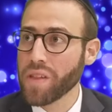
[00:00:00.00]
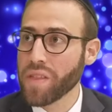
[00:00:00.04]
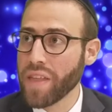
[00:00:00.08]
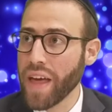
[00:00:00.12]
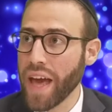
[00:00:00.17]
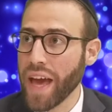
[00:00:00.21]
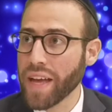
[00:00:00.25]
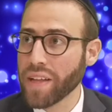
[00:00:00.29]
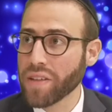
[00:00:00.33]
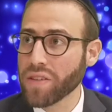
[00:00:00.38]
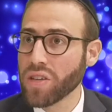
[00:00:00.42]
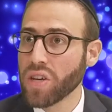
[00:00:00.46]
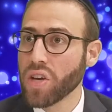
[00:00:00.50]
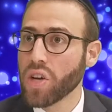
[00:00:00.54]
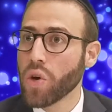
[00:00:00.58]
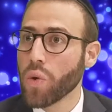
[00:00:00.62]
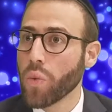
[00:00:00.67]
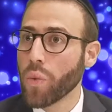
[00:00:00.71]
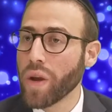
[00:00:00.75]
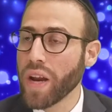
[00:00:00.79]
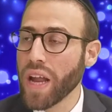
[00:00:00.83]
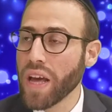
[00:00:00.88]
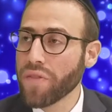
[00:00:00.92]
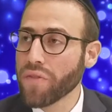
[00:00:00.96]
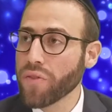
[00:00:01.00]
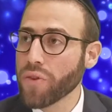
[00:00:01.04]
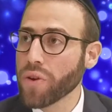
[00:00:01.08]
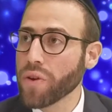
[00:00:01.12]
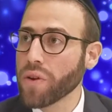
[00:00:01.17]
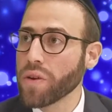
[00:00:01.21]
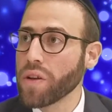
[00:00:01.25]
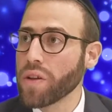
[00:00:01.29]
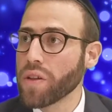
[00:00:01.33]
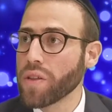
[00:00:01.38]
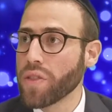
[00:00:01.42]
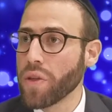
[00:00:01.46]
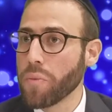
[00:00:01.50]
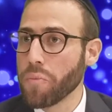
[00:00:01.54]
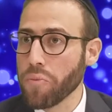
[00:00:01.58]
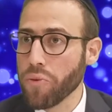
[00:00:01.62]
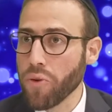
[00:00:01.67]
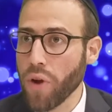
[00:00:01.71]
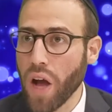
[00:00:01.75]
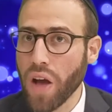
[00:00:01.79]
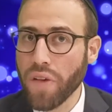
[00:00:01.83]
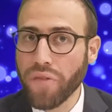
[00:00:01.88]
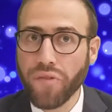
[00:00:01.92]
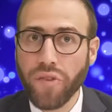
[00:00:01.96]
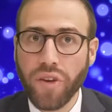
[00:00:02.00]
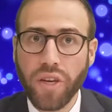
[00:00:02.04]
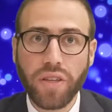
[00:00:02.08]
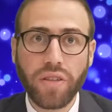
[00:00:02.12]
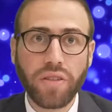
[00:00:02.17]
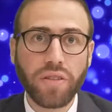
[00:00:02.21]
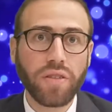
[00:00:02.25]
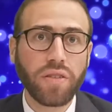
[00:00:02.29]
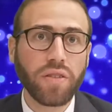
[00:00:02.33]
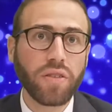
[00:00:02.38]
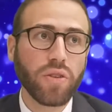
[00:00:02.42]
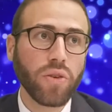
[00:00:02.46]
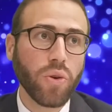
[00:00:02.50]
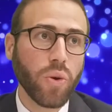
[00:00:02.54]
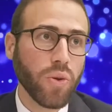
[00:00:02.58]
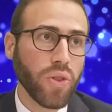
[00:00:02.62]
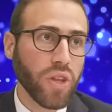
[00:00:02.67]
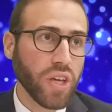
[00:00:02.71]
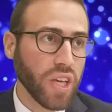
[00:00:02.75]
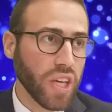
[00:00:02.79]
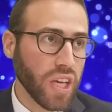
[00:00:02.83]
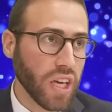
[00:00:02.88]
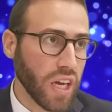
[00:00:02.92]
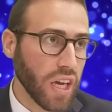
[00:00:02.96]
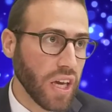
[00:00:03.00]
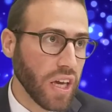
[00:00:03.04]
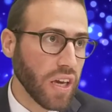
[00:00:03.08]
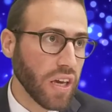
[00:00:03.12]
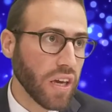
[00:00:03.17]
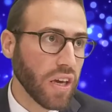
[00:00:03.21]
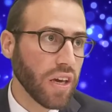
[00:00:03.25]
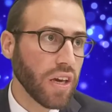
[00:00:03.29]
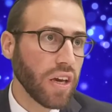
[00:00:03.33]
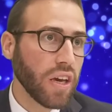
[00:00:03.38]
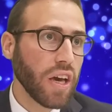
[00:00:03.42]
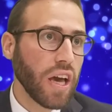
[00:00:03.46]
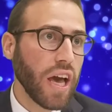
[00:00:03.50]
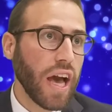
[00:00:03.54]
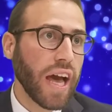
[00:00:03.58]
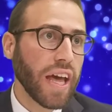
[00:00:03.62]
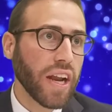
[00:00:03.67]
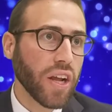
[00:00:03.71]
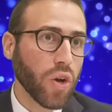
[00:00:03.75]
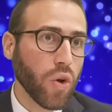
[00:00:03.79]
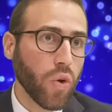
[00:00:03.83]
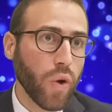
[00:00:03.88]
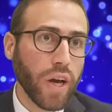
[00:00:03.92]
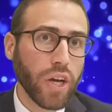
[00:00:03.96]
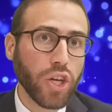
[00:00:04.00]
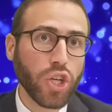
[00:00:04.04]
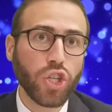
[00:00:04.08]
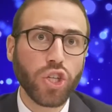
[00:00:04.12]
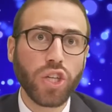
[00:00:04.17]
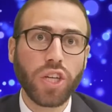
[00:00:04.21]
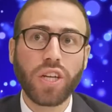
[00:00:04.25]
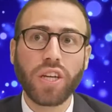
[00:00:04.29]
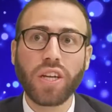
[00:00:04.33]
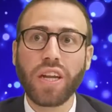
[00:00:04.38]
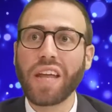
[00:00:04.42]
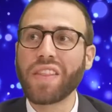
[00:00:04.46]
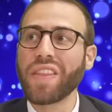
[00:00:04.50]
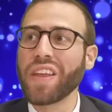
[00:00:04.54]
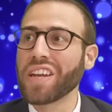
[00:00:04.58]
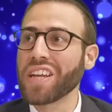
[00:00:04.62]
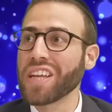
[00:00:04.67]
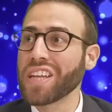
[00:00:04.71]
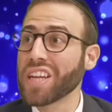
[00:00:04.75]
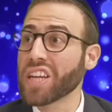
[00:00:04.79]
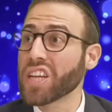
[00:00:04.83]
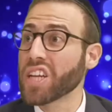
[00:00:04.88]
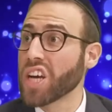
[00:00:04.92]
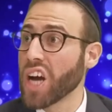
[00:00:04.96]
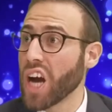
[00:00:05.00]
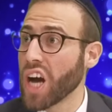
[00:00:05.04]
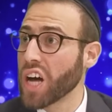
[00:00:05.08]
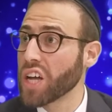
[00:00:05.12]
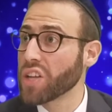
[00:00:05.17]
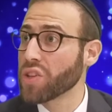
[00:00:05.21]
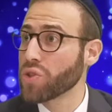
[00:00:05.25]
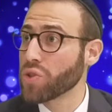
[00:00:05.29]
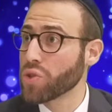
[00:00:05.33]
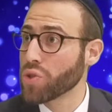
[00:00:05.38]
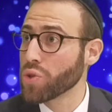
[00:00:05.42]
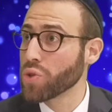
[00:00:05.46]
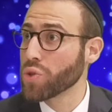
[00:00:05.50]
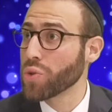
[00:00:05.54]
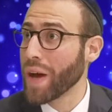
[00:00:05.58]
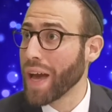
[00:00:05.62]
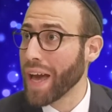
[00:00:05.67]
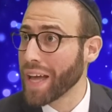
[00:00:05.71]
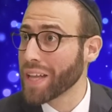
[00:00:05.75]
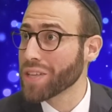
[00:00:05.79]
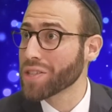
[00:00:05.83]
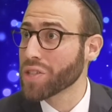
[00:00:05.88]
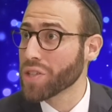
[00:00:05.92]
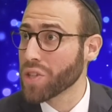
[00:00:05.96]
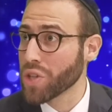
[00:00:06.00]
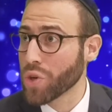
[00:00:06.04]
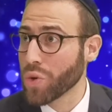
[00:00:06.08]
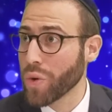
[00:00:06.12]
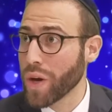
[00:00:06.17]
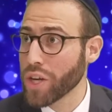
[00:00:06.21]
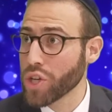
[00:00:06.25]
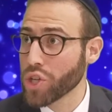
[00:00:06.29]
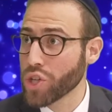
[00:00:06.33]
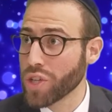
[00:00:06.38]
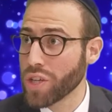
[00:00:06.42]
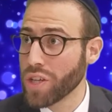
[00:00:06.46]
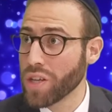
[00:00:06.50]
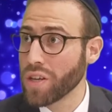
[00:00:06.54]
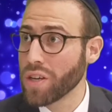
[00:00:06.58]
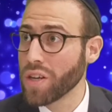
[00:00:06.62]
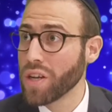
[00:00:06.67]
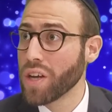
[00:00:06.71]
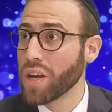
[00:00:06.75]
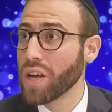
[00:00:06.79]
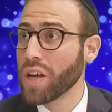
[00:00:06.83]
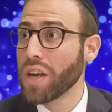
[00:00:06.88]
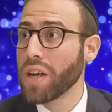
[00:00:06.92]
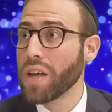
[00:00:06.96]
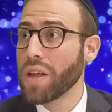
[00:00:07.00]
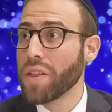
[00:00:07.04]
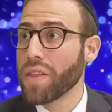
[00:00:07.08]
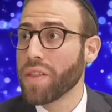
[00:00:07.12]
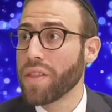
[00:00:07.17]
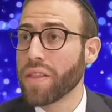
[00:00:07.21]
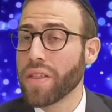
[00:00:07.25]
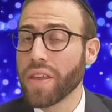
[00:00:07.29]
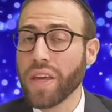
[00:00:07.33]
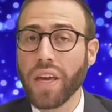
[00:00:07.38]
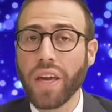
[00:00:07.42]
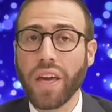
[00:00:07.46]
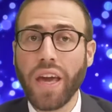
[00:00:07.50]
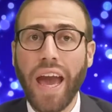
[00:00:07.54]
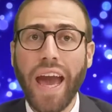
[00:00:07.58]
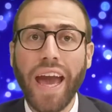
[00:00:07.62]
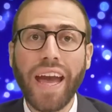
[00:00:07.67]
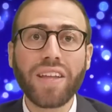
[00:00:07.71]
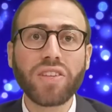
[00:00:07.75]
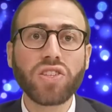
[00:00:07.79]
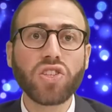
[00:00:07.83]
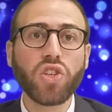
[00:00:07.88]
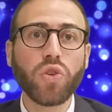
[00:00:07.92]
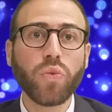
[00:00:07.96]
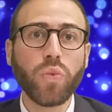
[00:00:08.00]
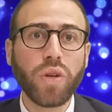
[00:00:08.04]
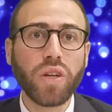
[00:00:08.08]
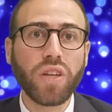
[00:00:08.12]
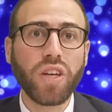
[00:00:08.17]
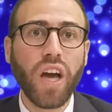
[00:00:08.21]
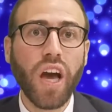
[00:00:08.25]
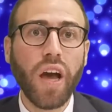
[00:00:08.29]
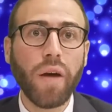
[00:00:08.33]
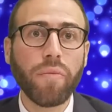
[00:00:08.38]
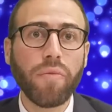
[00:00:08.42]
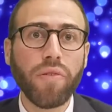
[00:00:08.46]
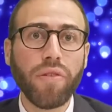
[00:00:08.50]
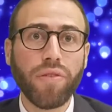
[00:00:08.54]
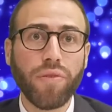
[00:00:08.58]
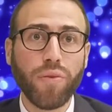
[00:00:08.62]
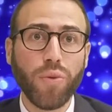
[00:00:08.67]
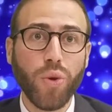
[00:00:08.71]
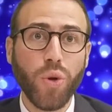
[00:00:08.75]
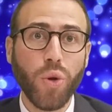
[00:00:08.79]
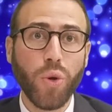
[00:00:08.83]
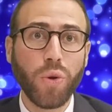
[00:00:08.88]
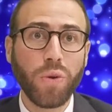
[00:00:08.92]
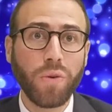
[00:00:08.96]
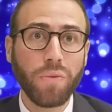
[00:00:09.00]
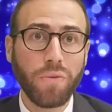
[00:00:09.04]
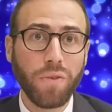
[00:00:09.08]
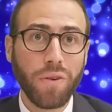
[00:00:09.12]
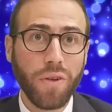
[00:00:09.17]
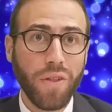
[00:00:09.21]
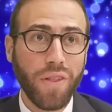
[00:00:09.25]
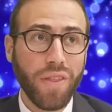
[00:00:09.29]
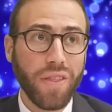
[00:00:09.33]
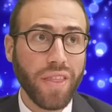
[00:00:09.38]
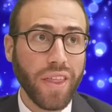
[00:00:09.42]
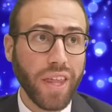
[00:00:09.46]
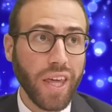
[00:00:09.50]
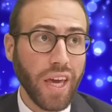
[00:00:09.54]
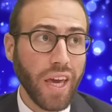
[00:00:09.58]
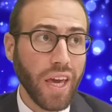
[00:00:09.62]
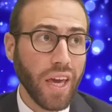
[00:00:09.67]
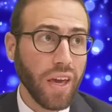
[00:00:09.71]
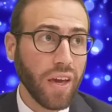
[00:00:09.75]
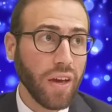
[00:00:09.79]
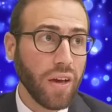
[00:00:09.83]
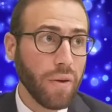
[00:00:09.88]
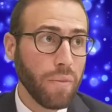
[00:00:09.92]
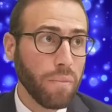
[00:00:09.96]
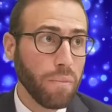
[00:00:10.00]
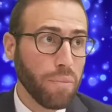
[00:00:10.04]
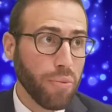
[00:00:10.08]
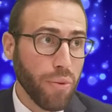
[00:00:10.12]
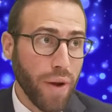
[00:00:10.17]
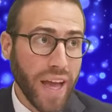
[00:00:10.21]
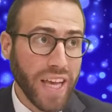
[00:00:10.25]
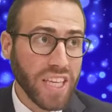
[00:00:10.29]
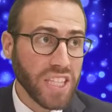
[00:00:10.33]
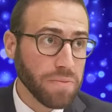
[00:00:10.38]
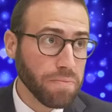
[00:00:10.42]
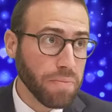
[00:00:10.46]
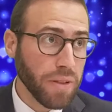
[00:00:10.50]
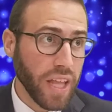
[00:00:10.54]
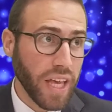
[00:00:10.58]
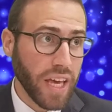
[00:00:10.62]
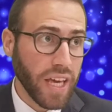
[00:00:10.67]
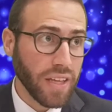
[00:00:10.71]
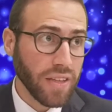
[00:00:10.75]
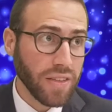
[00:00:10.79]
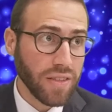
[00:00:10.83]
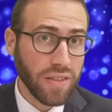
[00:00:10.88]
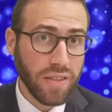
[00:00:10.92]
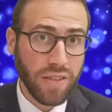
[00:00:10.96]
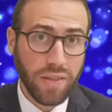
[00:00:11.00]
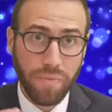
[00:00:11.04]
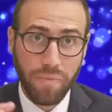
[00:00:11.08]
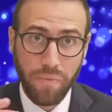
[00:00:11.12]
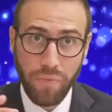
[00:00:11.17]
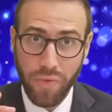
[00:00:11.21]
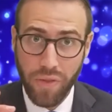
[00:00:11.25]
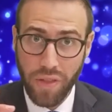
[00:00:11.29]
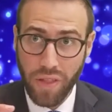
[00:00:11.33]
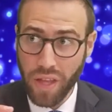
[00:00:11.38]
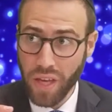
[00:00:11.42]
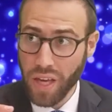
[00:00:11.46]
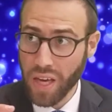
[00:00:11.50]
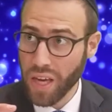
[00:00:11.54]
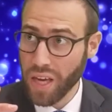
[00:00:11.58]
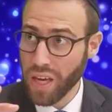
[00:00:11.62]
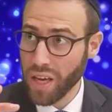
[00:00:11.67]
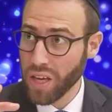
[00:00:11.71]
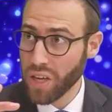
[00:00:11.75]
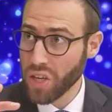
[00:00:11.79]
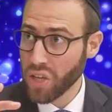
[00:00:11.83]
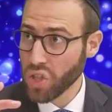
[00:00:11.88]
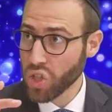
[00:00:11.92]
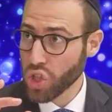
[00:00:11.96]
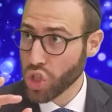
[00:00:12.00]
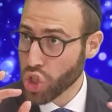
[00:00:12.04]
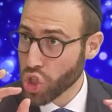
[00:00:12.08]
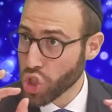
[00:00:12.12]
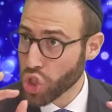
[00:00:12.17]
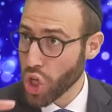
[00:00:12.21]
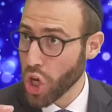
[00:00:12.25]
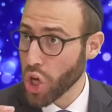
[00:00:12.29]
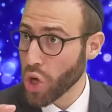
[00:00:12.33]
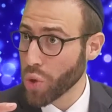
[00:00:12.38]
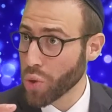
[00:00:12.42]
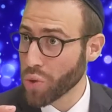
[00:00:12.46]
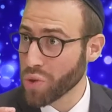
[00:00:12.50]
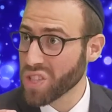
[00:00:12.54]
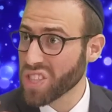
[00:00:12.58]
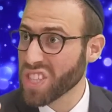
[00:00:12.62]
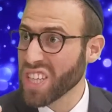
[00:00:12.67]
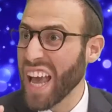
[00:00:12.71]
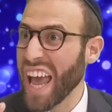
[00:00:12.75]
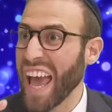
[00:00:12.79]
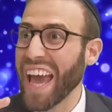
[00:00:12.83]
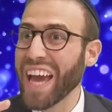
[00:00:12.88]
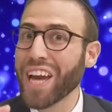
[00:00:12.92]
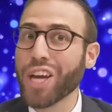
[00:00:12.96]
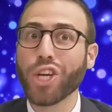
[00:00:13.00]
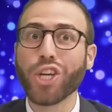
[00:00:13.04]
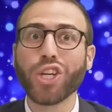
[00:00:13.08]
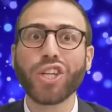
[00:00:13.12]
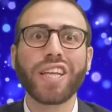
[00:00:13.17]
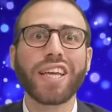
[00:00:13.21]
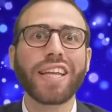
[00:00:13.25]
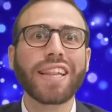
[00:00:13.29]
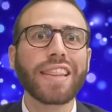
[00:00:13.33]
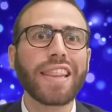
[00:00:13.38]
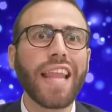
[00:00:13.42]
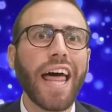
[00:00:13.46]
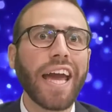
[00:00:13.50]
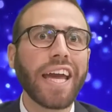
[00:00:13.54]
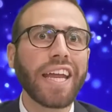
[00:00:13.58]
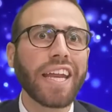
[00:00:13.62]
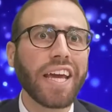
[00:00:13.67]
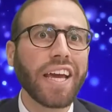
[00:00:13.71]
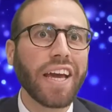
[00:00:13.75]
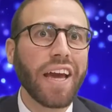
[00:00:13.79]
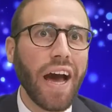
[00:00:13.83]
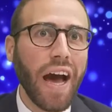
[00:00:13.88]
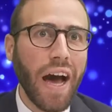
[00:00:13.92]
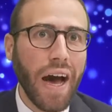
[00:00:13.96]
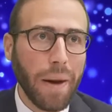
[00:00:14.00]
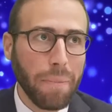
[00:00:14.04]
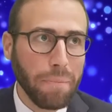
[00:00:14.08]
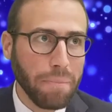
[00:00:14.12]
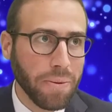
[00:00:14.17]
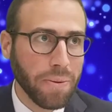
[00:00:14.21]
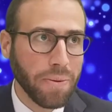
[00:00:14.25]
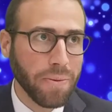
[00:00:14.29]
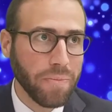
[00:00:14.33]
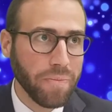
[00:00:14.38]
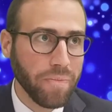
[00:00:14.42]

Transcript: that whenever the prophet or the king had a question and they needed God to answer the question, the answer would come through the breastplate, the stones actually lighting up.